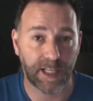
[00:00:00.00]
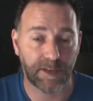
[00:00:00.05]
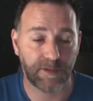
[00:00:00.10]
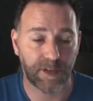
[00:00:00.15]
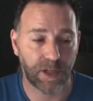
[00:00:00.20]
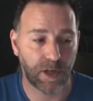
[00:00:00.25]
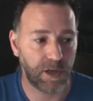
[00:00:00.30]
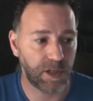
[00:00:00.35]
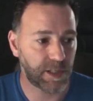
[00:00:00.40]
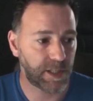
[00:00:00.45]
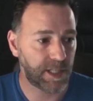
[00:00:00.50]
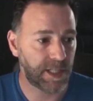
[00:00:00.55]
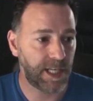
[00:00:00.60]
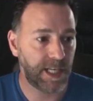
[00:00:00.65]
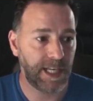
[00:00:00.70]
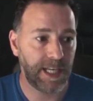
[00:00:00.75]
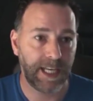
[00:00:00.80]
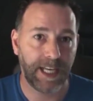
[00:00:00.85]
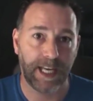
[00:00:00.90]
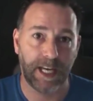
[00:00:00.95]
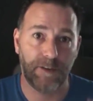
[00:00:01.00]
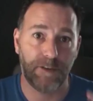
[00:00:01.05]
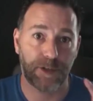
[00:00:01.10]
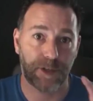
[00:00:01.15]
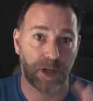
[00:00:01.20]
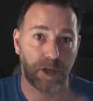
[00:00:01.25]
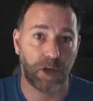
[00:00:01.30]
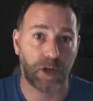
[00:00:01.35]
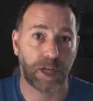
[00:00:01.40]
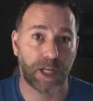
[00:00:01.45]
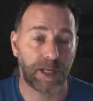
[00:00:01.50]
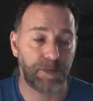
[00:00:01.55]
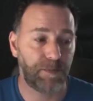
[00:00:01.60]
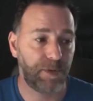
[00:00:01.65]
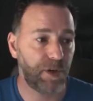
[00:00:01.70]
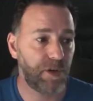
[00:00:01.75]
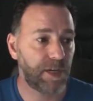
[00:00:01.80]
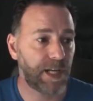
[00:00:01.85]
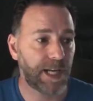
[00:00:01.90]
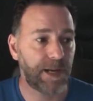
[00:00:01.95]
seven dollars if it's an online
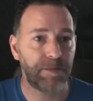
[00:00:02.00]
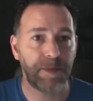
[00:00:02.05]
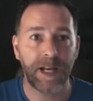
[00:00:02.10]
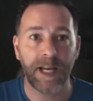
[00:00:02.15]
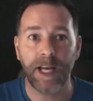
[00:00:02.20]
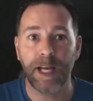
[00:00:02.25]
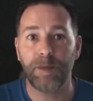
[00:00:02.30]
program.